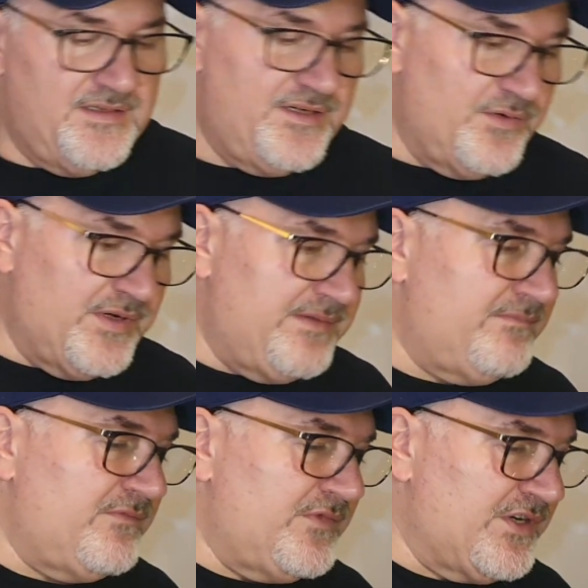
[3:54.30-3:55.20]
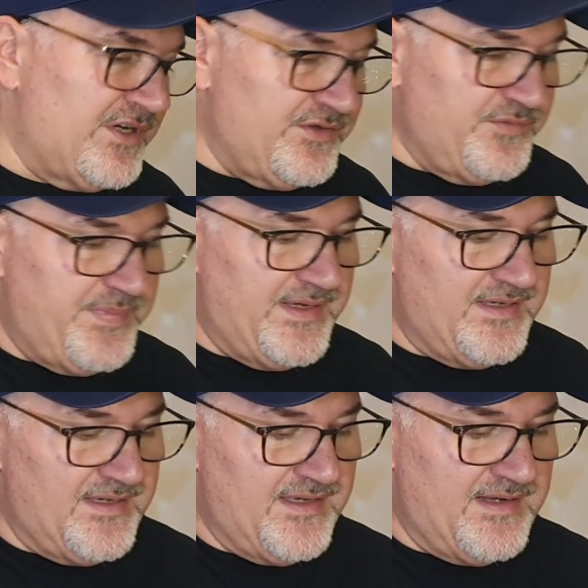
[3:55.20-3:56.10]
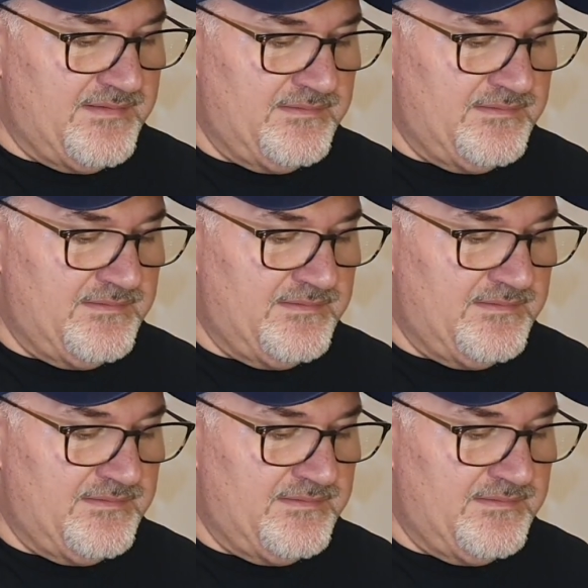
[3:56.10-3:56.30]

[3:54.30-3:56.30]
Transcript: You know what? We're gonna do pink again.